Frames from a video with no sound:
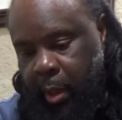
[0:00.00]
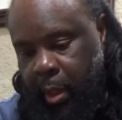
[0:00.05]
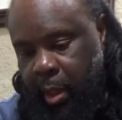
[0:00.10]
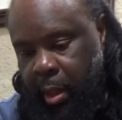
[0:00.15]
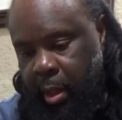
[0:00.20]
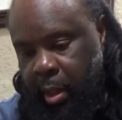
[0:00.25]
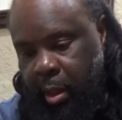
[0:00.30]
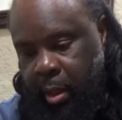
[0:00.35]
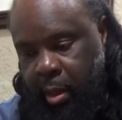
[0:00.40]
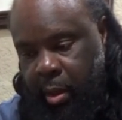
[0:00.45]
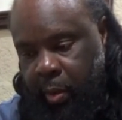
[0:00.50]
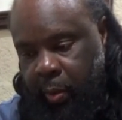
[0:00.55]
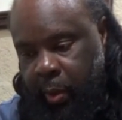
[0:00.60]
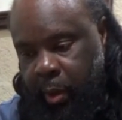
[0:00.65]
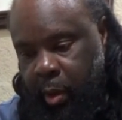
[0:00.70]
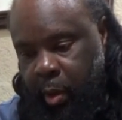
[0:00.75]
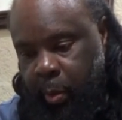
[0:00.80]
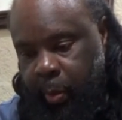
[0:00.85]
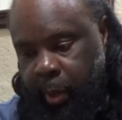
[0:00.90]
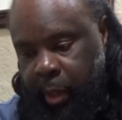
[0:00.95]
I ain't gonna
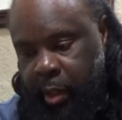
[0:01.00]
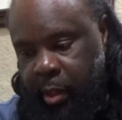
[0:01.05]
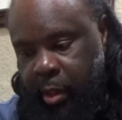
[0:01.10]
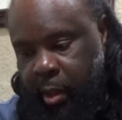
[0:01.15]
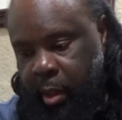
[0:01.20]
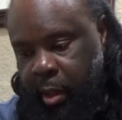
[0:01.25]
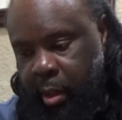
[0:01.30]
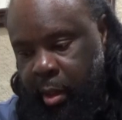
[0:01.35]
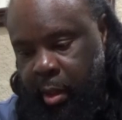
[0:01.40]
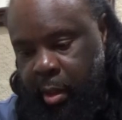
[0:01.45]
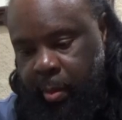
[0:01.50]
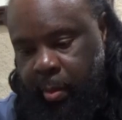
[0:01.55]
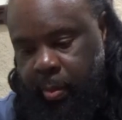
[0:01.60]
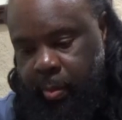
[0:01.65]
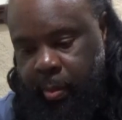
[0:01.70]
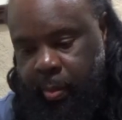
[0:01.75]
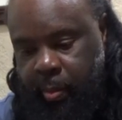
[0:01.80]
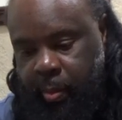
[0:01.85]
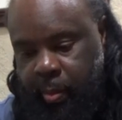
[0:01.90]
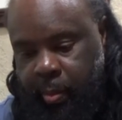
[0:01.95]
run no bass knob.
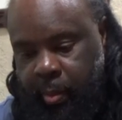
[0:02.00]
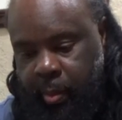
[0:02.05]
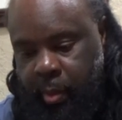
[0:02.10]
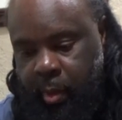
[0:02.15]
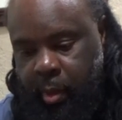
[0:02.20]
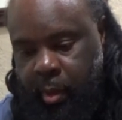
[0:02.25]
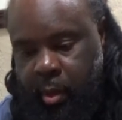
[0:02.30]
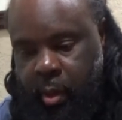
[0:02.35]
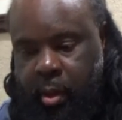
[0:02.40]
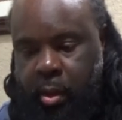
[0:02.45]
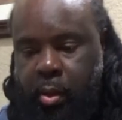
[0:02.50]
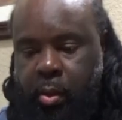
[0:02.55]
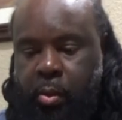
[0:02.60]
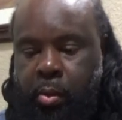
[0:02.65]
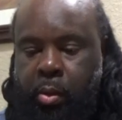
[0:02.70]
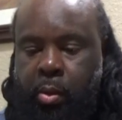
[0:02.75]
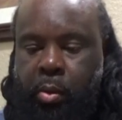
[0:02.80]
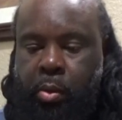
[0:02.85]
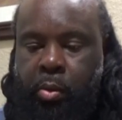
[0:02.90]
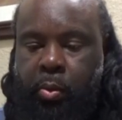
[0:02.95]
Just
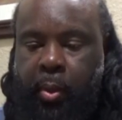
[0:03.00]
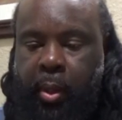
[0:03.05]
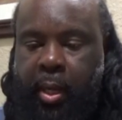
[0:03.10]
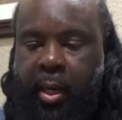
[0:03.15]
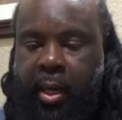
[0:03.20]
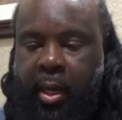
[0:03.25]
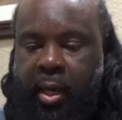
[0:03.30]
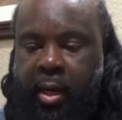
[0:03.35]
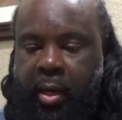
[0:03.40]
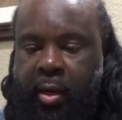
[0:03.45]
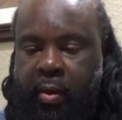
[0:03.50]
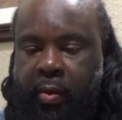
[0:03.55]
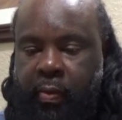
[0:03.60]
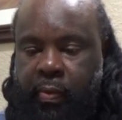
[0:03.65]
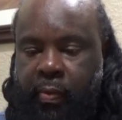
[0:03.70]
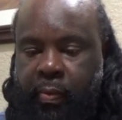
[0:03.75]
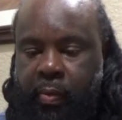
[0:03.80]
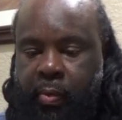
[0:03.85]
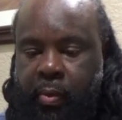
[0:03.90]
gonna use what I have,